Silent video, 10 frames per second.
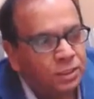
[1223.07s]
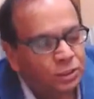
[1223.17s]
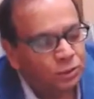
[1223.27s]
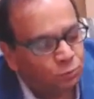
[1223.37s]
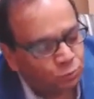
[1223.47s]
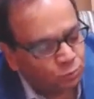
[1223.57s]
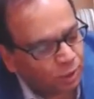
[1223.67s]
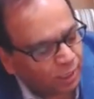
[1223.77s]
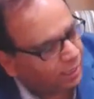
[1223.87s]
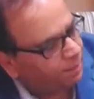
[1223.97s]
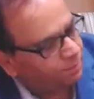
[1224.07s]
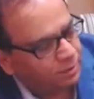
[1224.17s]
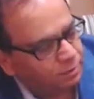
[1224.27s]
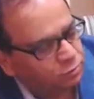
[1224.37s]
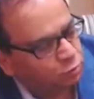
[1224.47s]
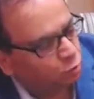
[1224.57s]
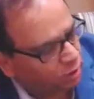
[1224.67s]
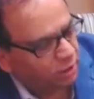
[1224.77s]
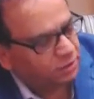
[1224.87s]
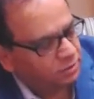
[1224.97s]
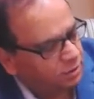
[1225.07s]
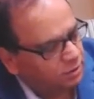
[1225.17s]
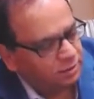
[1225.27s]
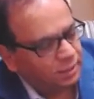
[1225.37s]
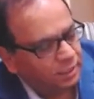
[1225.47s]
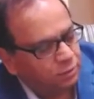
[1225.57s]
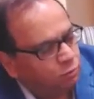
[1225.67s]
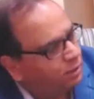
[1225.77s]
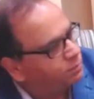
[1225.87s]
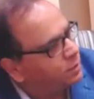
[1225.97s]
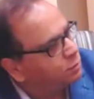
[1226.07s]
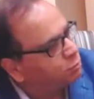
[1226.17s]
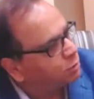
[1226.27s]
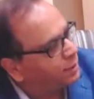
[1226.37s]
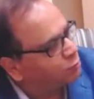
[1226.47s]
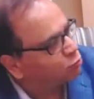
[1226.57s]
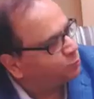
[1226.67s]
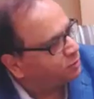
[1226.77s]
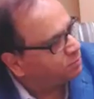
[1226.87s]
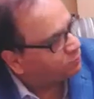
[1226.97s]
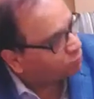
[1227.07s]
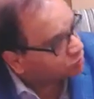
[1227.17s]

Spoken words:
you have shown us that you have the nuclear weapon before